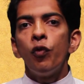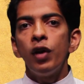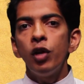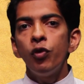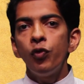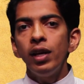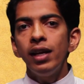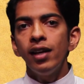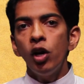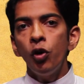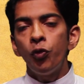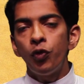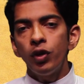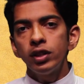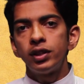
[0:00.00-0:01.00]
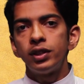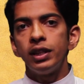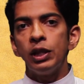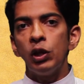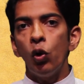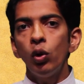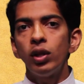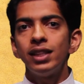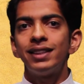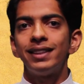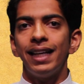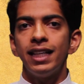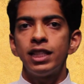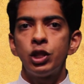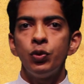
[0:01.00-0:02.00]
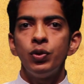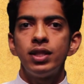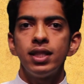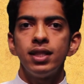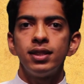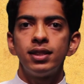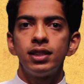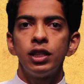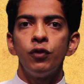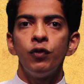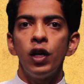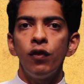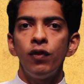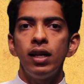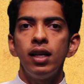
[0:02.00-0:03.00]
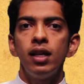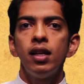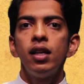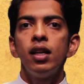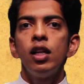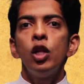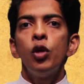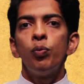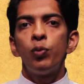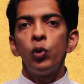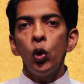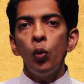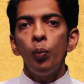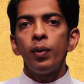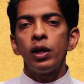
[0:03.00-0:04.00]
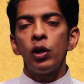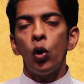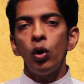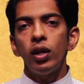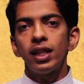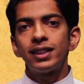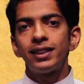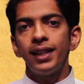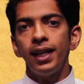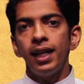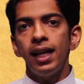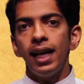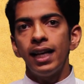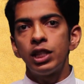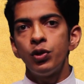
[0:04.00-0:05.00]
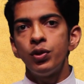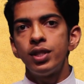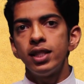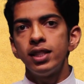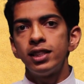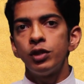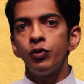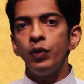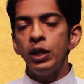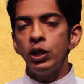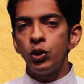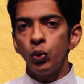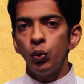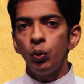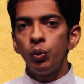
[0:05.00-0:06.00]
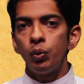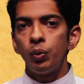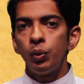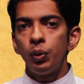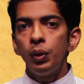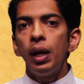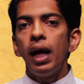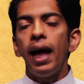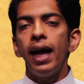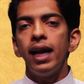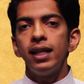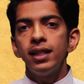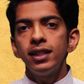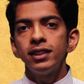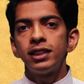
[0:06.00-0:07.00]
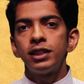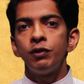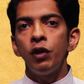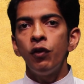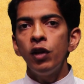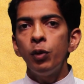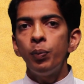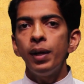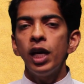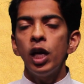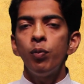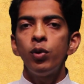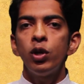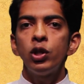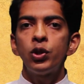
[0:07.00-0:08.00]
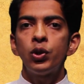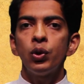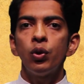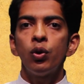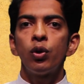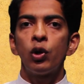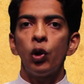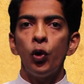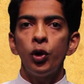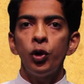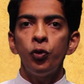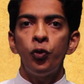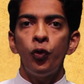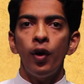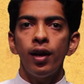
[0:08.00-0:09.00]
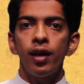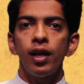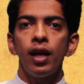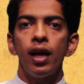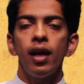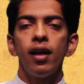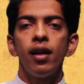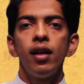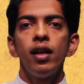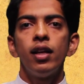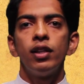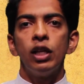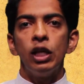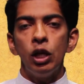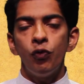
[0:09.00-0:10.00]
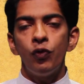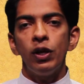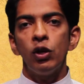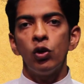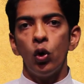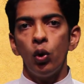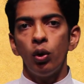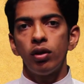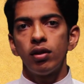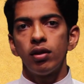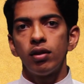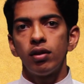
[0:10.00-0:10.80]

When we are first in all these activities, we will bloom in all the external activities we do, and thus we will be able to glorify the living God.